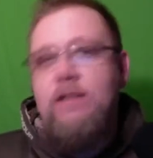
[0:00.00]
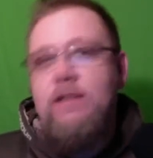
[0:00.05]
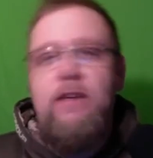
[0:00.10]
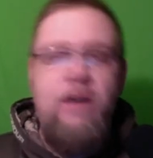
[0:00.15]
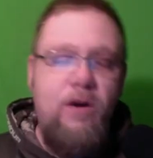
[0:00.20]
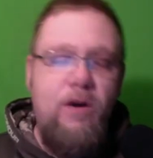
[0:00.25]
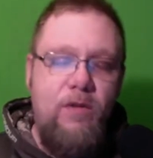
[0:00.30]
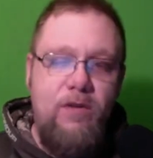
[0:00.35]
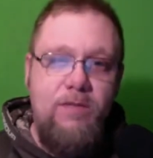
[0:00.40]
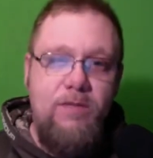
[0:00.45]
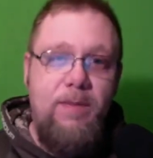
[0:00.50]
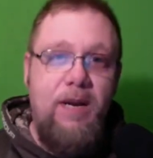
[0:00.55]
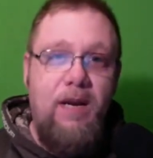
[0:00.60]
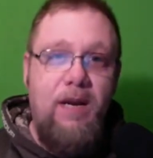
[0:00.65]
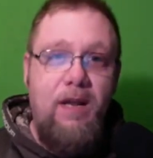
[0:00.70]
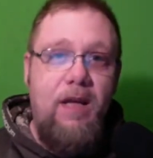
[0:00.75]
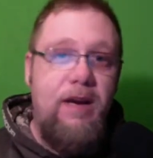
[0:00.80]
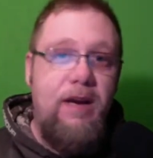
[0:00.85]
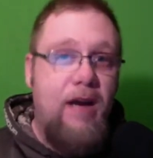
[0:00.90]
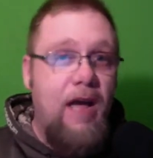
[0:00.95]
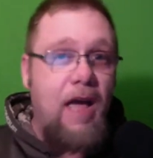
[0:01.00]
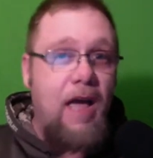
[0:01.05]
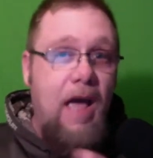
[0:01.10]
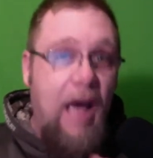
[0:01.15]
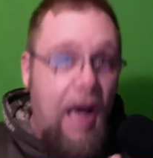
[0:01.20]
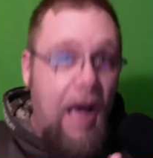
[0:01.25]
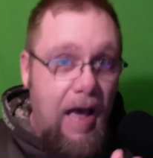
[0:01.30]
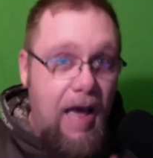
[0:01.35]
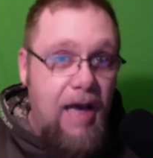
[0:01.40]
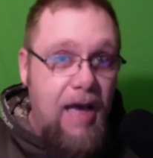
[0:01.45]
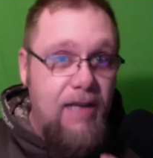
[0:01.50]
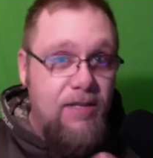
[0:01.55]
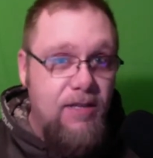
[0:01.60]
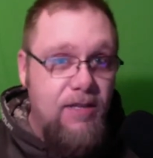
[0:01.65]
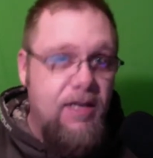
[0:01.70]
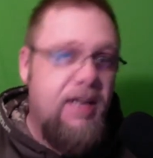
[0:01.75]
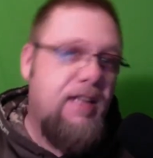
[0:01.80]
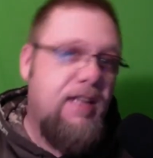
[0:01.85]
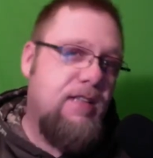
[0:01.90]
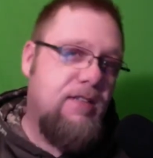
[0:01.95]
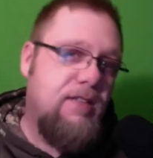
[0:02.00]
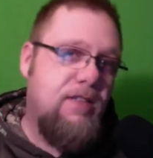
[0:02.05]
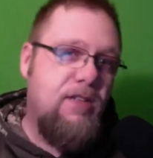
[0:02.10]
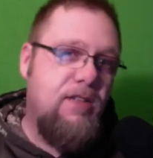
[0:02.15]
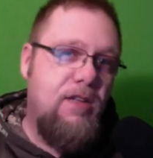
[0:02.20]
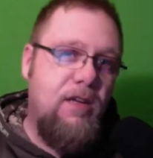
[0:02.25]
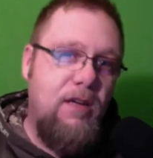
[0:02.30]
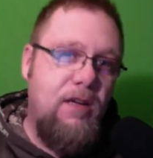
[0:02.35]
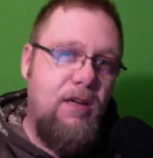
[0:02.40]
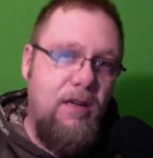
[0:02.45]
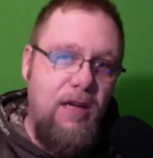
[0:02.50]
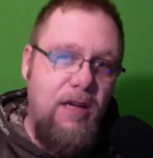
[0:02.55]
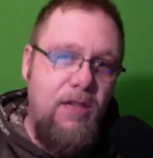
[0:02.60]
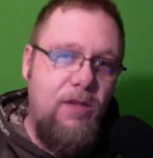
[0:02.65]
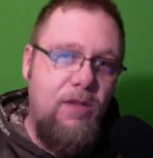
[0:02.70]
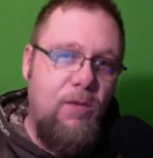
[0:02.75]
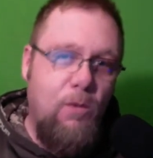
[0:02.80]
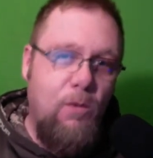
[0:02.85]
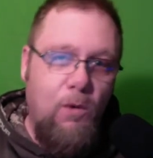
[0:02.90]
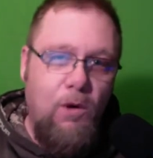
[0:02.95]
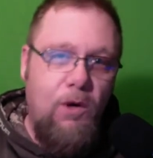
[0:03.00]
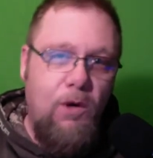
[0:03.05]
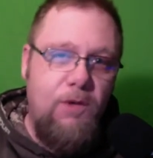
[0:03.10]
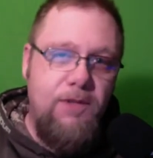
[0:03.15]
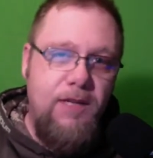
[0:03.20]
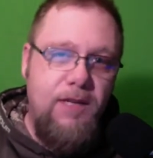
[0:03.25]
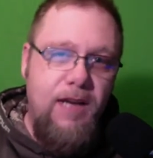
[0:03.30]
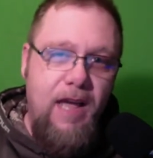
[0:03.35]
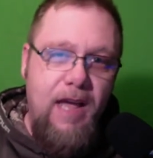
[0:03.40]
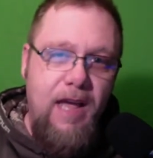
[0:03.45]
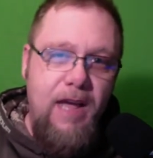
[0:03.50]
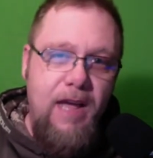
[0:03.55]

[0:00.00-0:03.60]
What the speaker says: You know, there's been a lot of accidents in the world today.